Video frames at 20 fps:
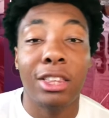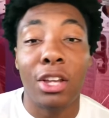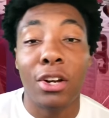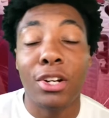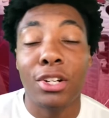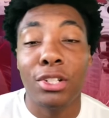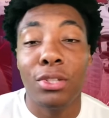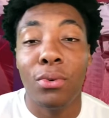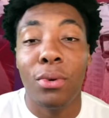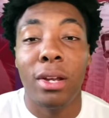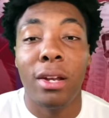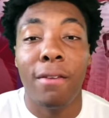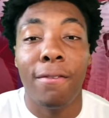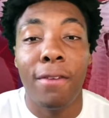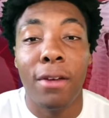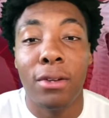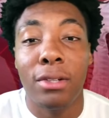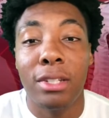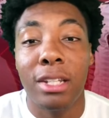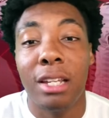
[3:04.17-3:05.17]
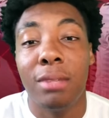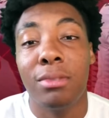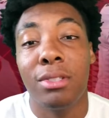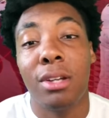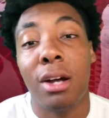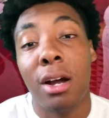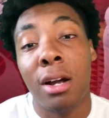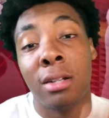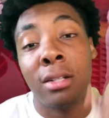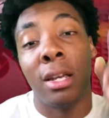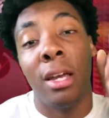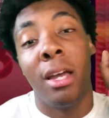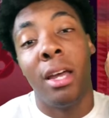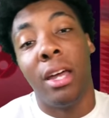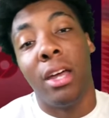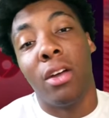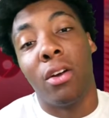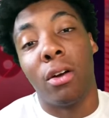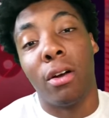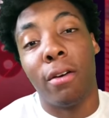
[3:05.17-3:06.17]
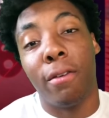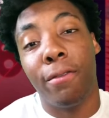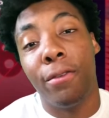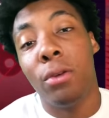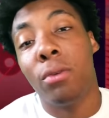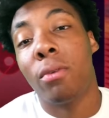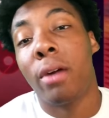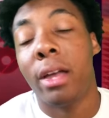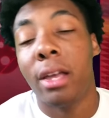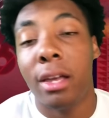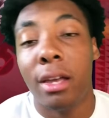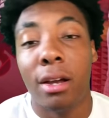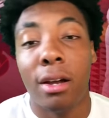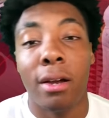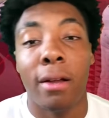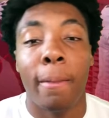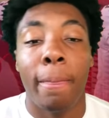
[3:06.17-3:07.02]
32 NFL team stars. Here are a few right here.